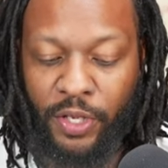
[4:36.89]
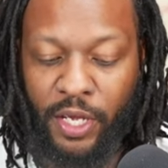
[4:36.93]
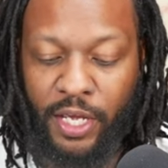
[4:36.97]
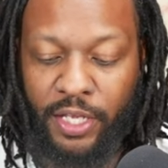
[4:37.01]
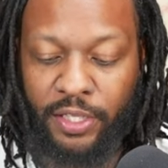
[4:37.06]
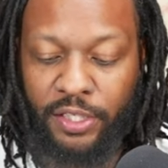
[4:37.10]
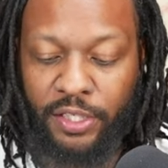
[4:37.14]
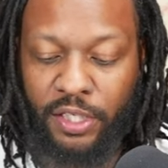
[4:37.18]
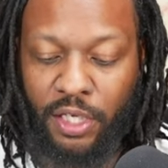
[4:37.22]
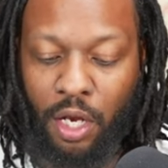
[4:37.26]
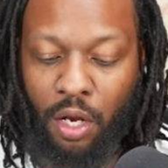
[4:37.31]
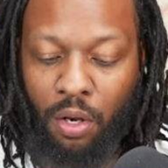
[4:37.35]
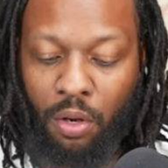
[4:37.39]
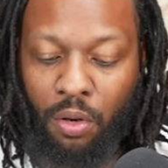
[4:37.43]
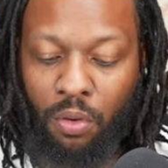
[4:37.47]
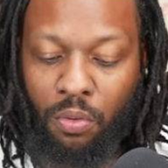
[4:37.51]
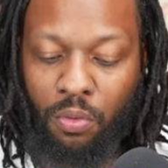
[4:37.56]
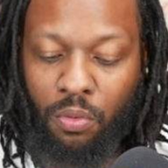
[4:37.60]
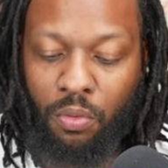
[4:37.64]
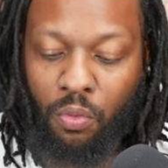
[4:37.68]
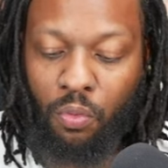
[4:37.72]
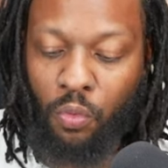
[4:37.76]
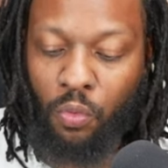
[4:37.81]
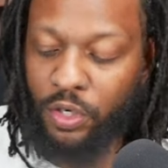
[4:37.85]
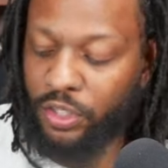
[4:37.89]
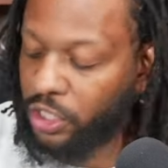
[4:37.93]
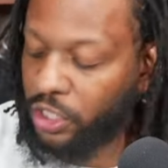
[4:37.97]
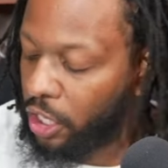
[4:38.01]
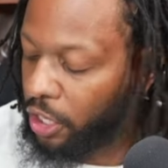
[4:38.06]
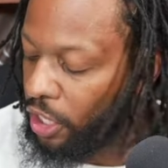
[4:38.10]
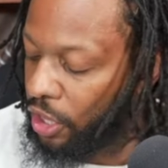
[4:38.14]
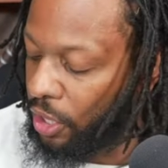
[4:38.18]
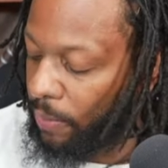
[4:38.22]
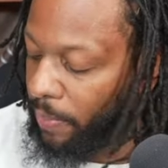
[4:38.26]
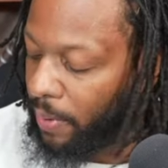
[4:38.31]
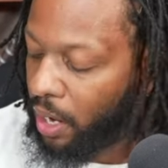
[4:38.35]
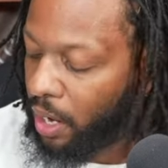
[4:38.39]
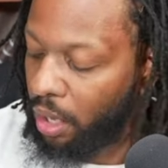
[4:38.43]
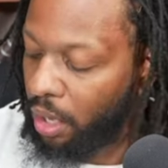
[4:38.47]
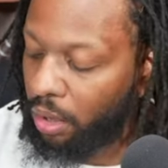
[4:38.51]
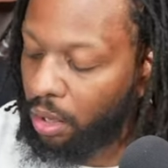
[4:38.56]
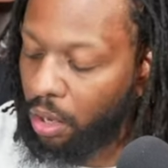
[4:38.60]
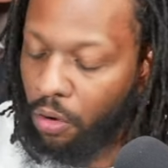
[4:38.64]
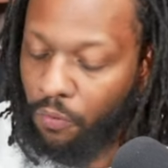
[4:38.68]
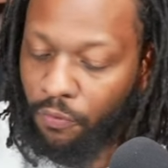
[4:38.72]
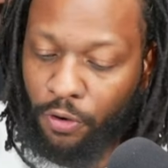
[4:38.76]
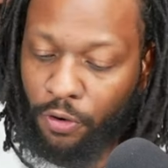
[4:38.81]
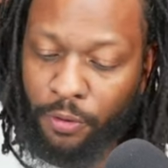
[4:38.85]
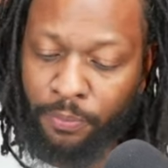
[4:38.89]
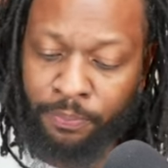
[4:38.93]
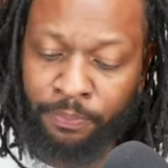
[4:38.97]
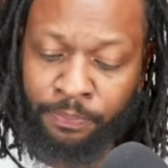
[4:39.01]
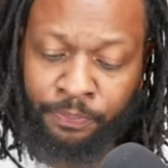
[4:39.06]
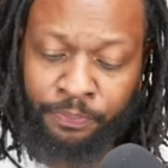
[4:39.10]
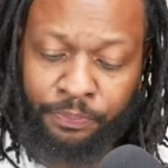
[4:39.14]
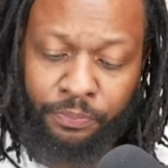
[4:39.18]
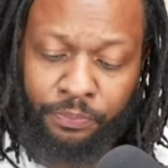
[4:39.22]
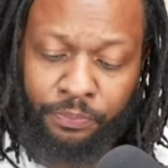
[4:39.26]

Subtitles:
And so we're turning the ball over.